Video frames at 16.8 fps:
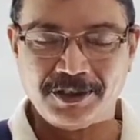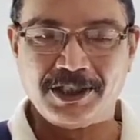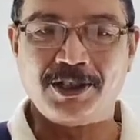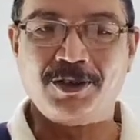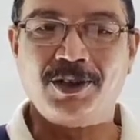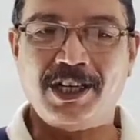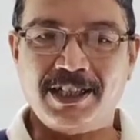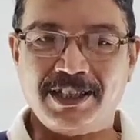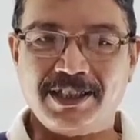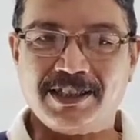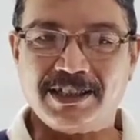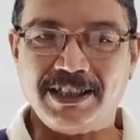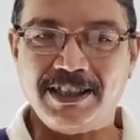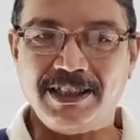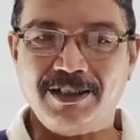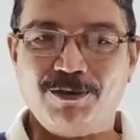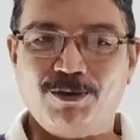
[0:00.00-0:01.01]
Now let us
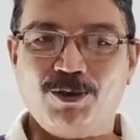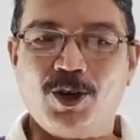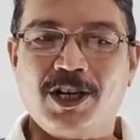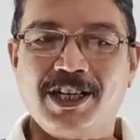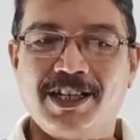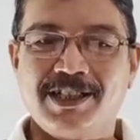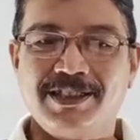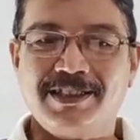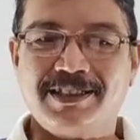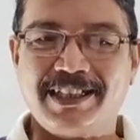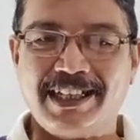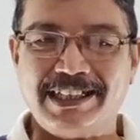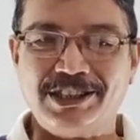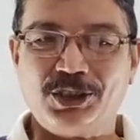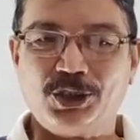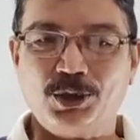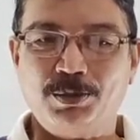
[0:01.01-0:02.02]
see what are the
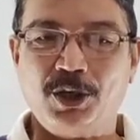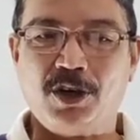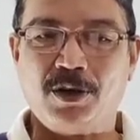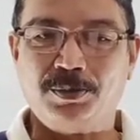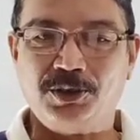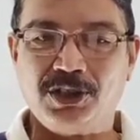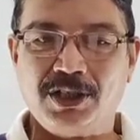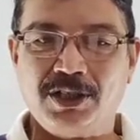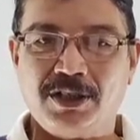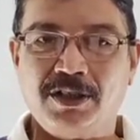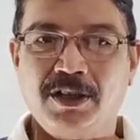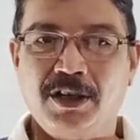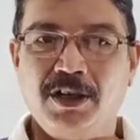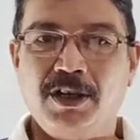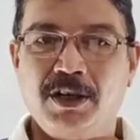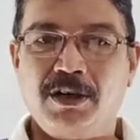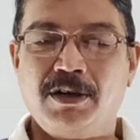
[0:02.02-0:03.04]
things to be observed
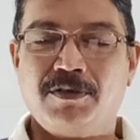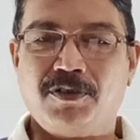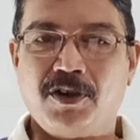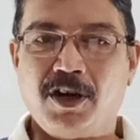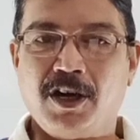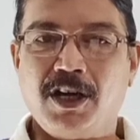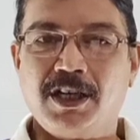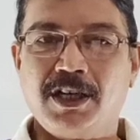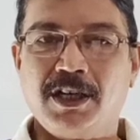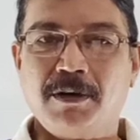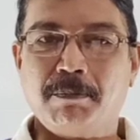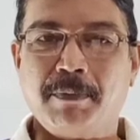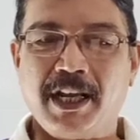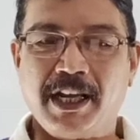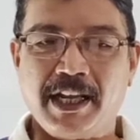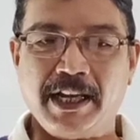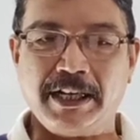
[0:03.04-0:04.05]
for
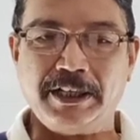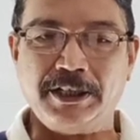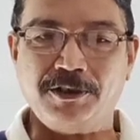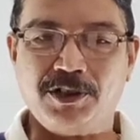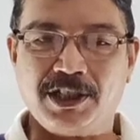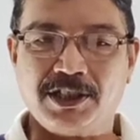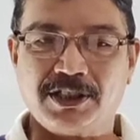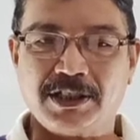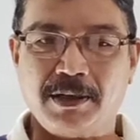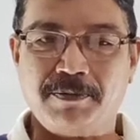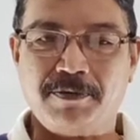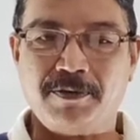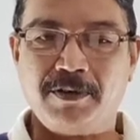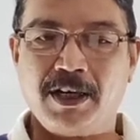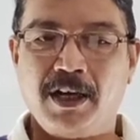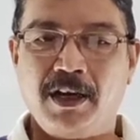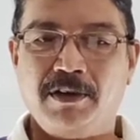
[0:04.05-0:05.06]
making yourself
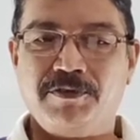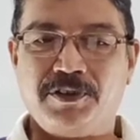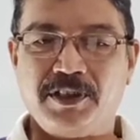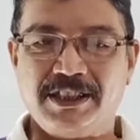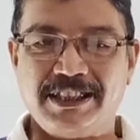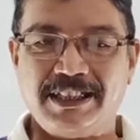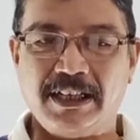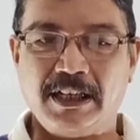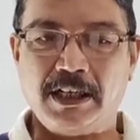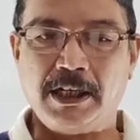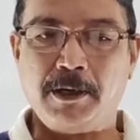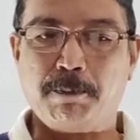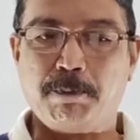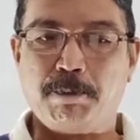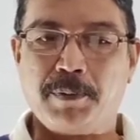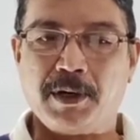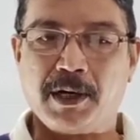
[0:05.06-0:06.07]
physically
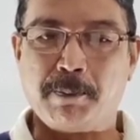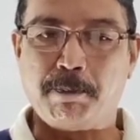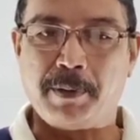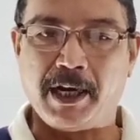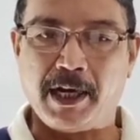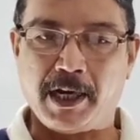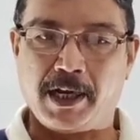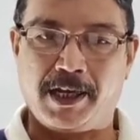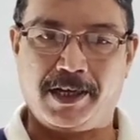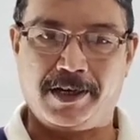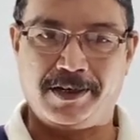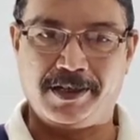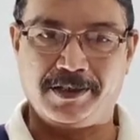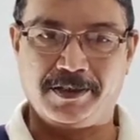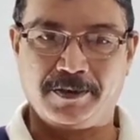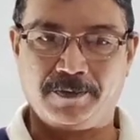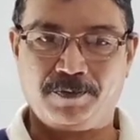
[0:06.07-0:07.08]
prepared.